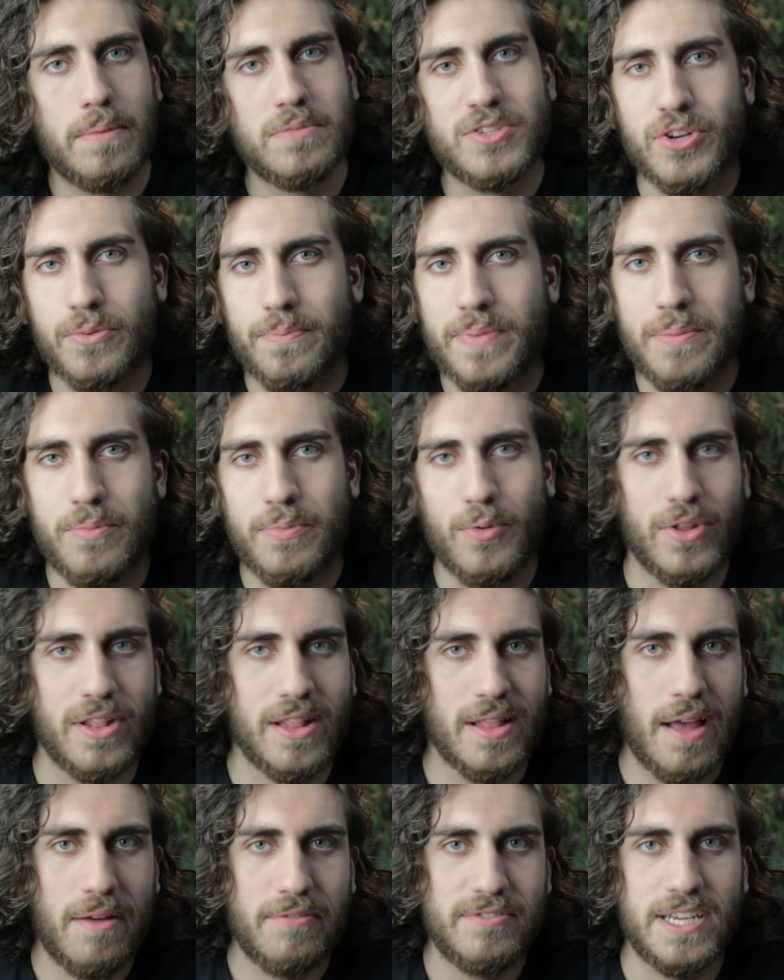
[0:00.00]
I'm sure people
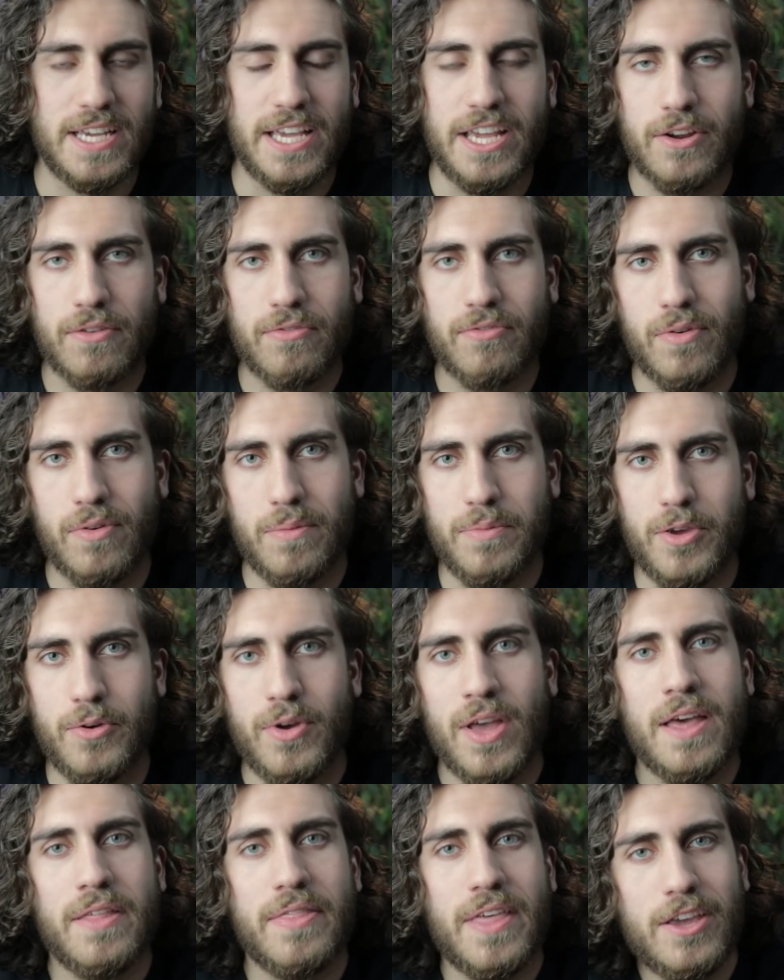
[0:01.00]
would love to hear from you.